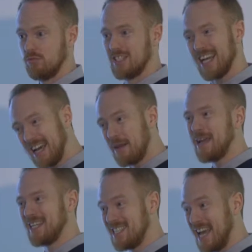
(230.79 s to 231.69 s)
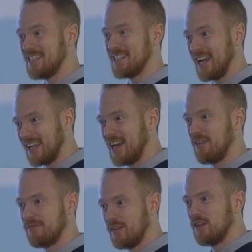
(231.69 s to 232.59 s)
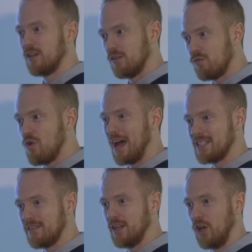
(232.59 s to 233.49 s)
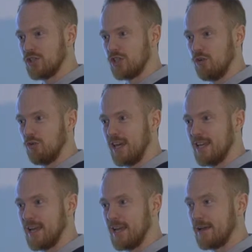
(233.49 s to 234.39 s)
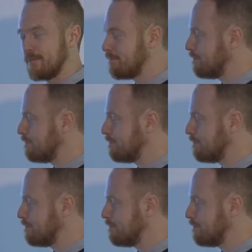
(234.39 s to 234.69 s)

Does that kind of make sense? Is that kind of relatively logical thinking?